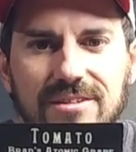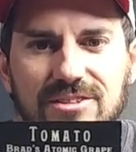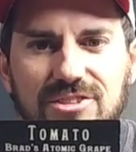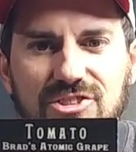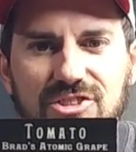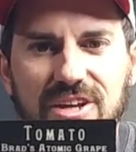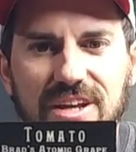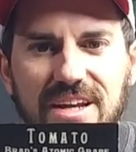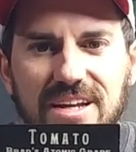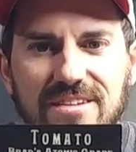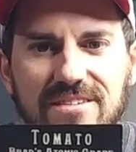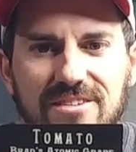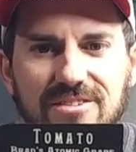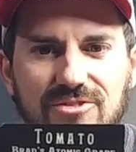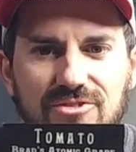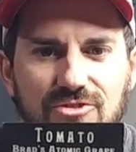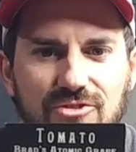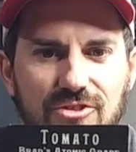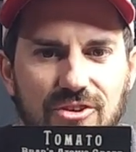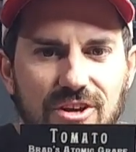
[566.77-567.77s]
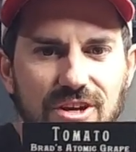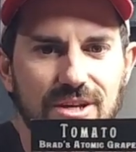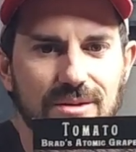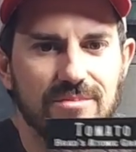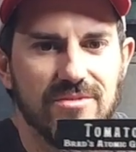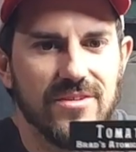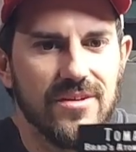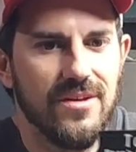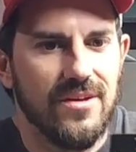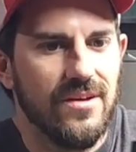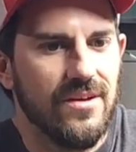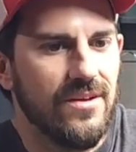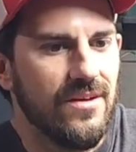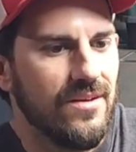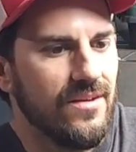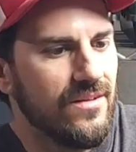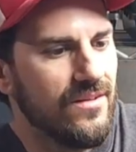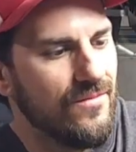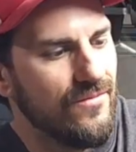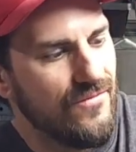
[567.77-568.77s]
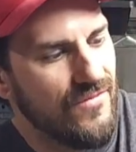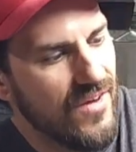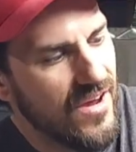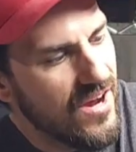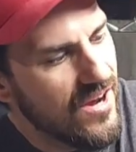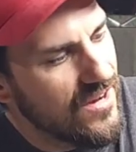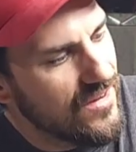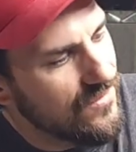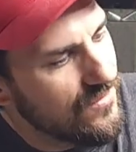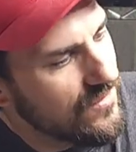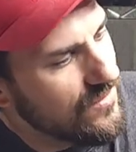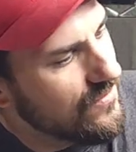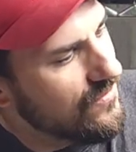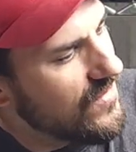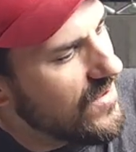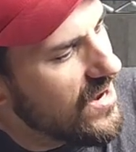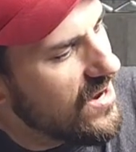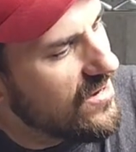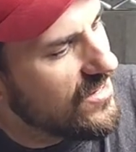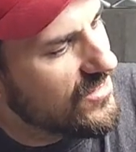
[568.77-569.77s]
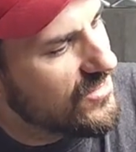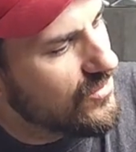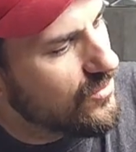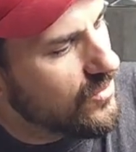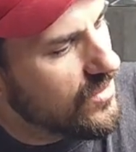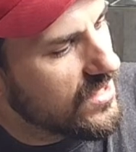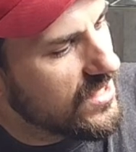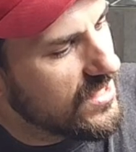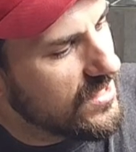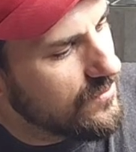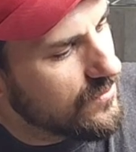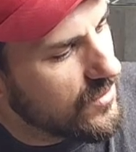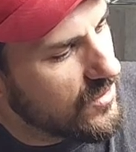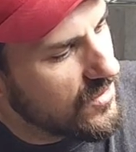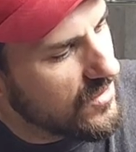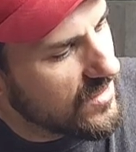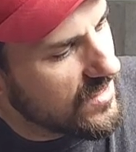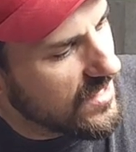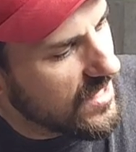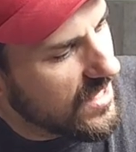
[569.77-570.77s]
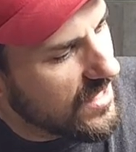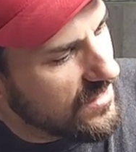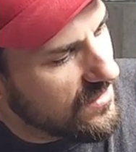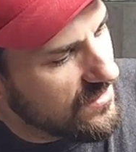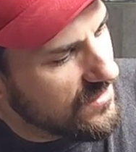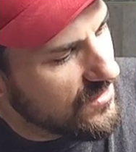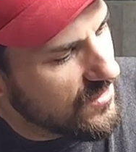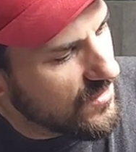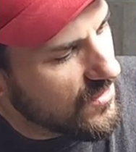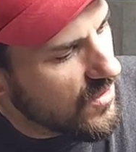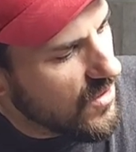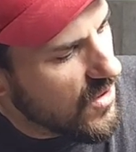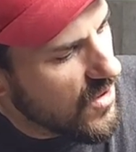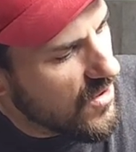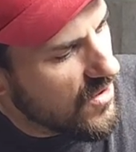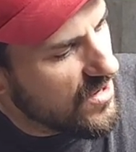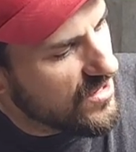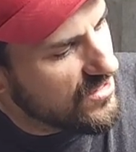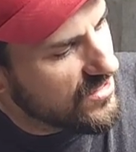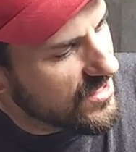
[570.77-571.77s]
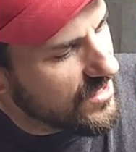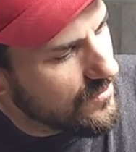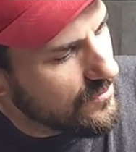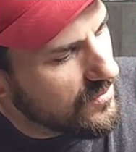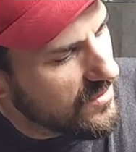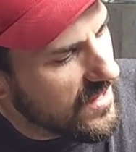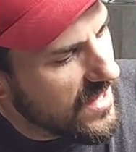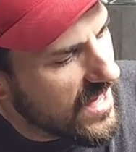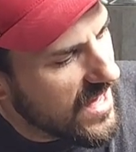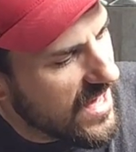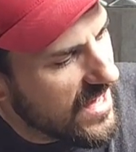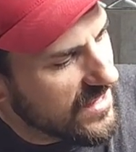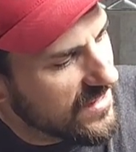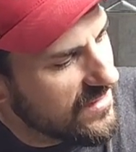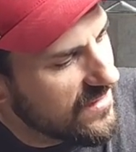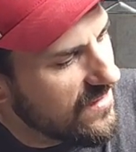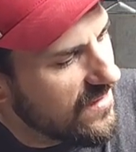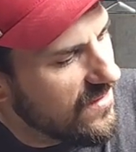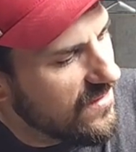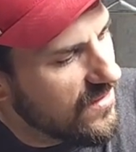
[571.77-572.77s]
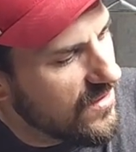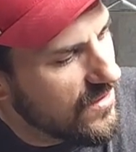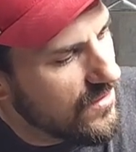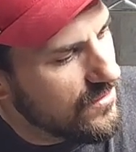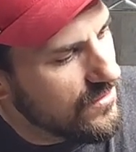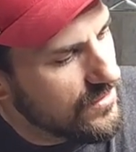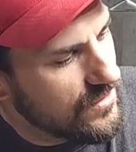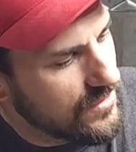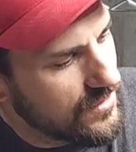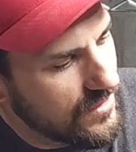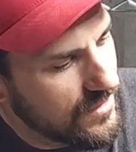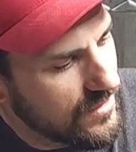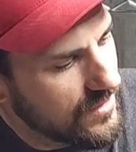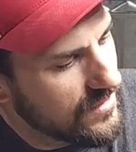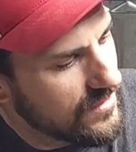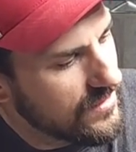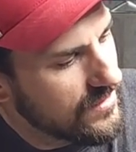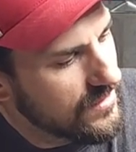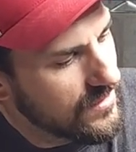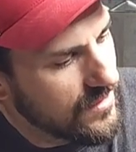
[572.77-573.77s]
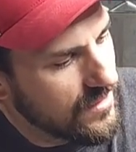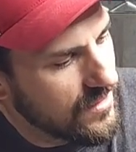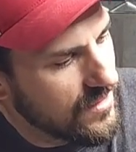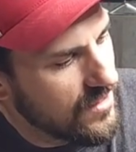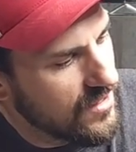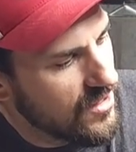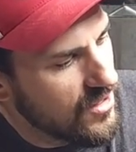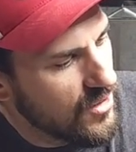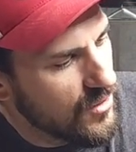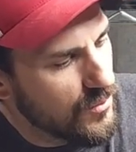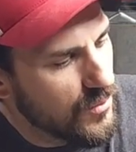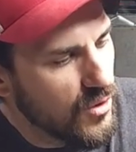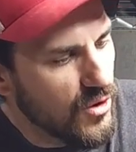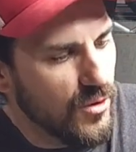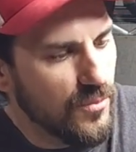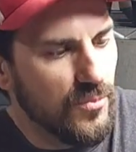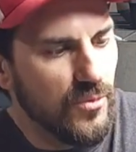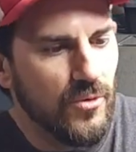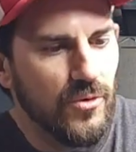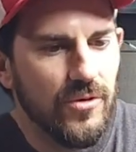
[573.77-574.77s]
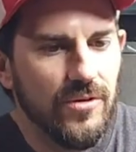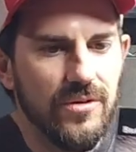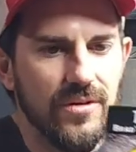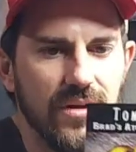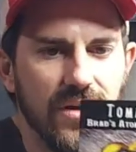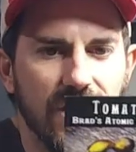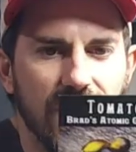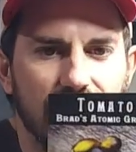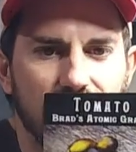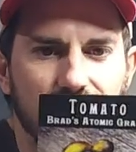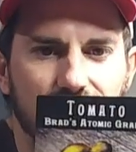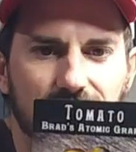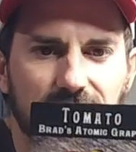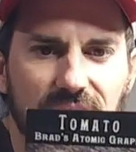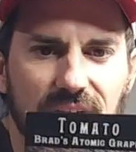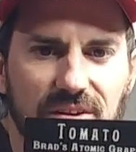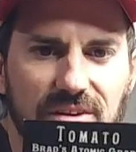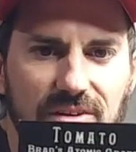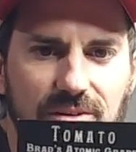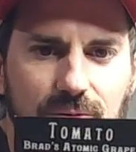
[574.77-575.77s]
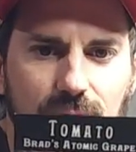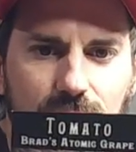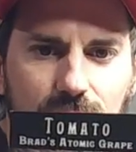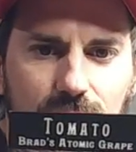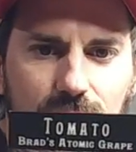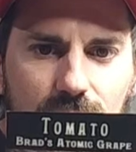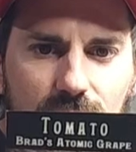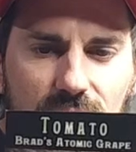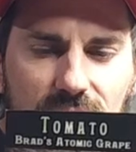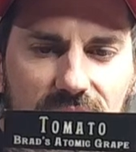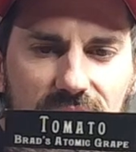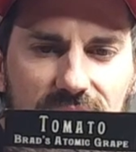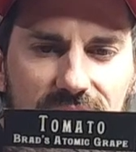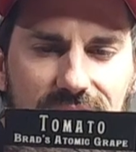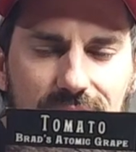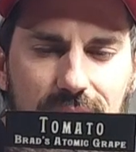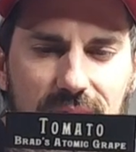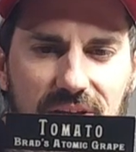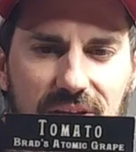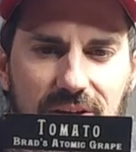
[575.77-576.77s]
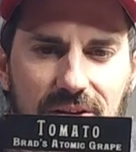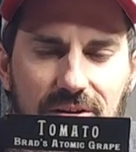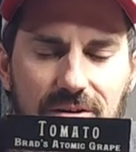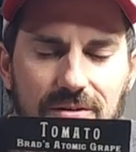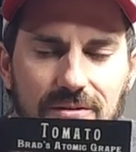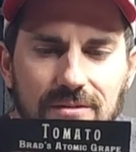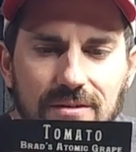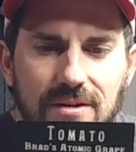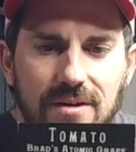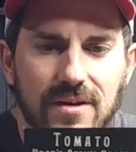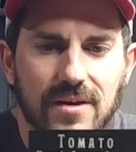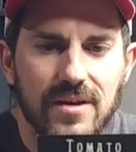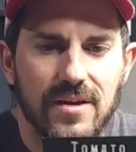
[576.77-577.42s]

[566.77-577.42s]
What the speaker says: shades and stripes. Very, very sweet, but you got, orange, you got black, yellow, purple. Very cool looking tomato.